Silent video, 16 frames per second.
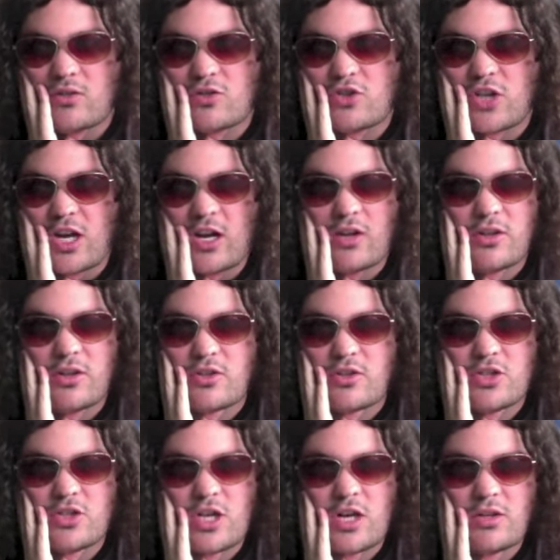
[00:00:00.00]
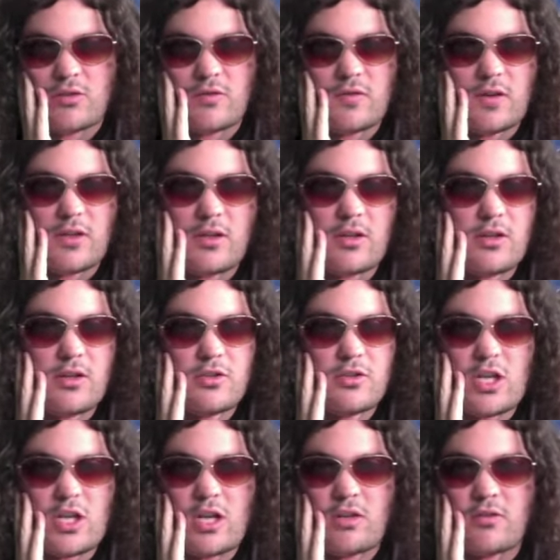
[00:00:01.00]
Another
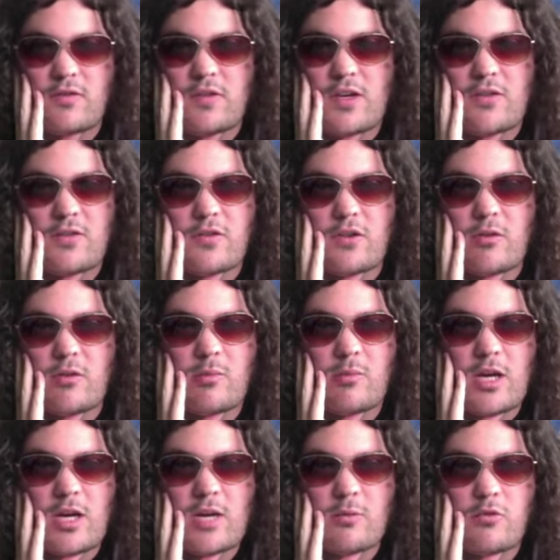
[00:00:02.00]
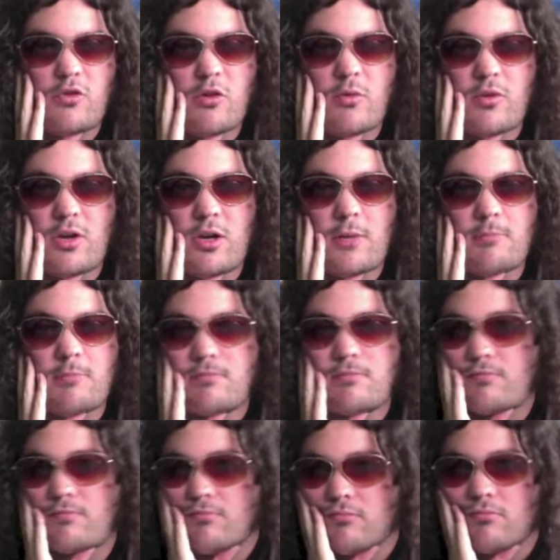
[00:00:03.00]
childhood favorite film of mine growing up.
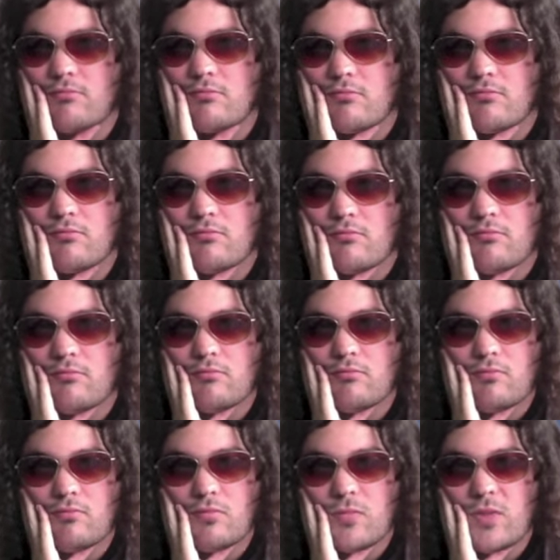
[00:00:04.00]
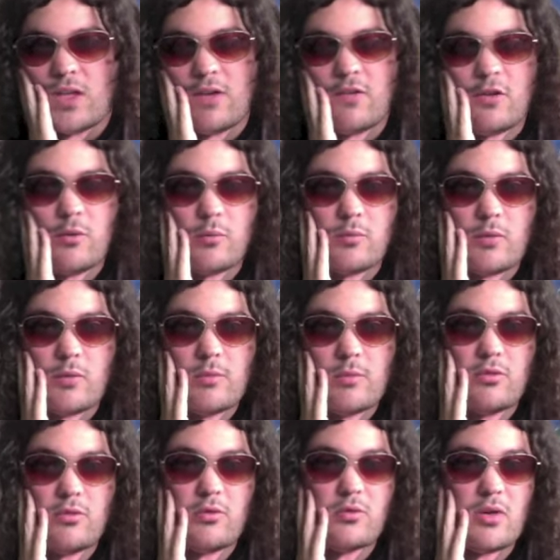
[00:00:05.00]
That film
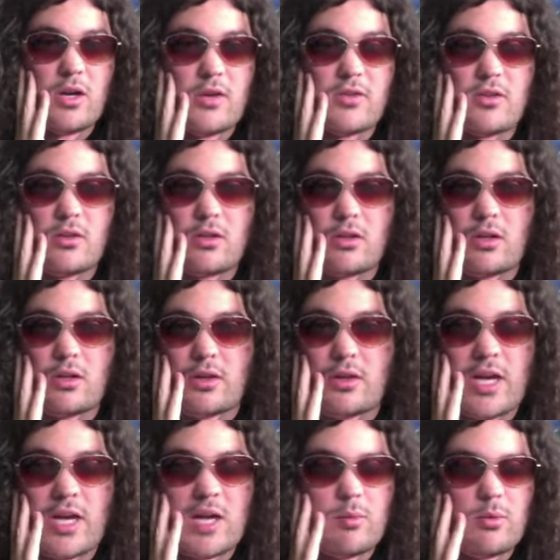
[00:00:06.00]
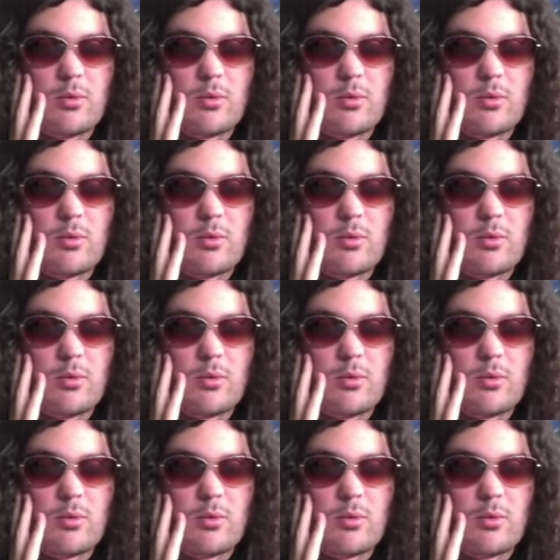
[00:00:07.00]
absolutely rocks. Likeable